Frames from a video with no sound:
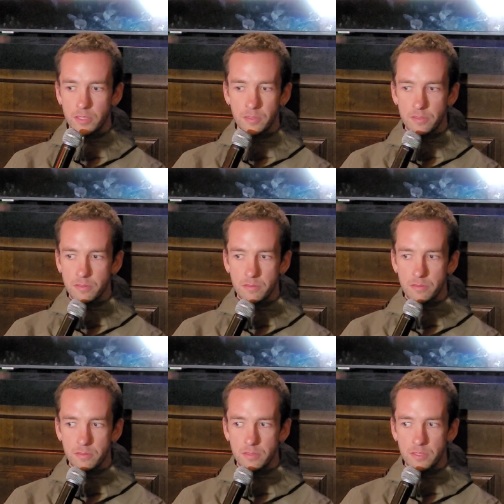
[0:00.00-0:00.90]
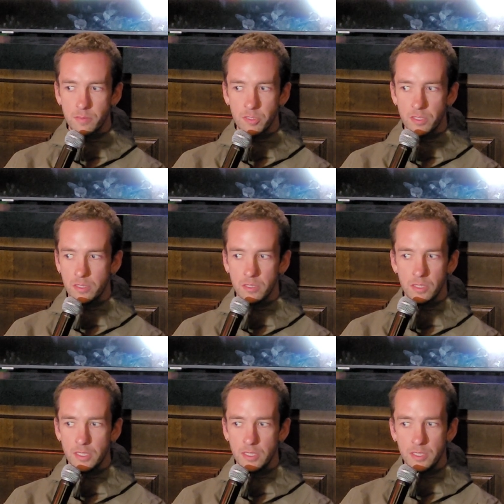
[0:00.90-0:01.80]
it's
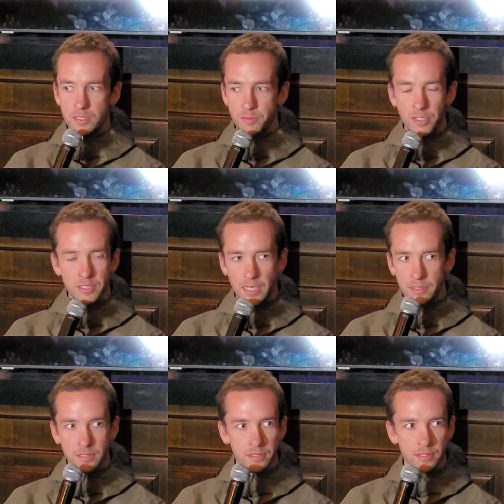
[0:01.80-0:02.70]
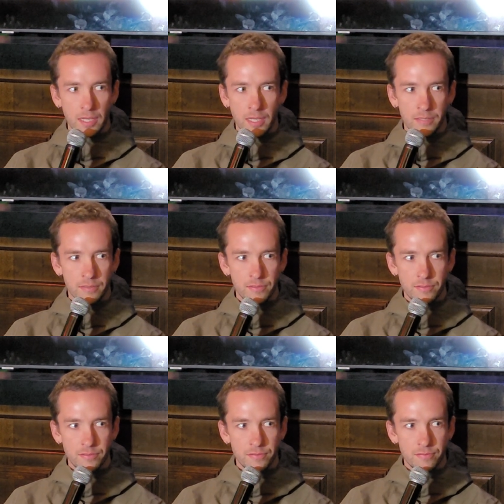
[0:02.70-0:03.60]
similar tactics
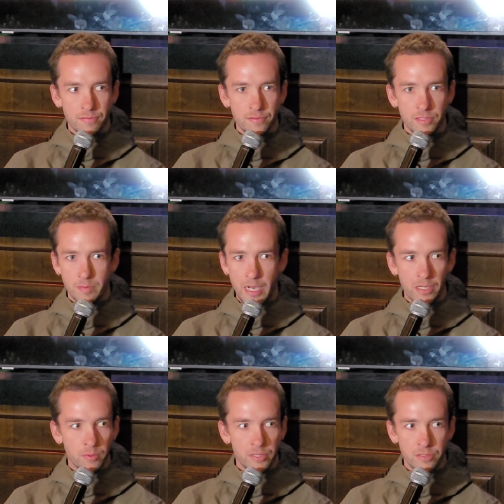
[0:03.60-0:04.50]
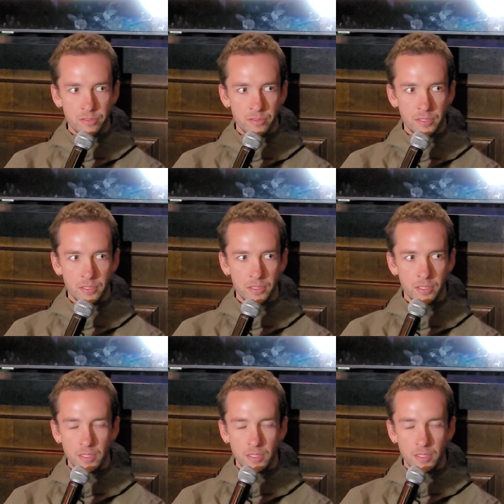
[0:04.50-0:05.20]
as the tobacco industry.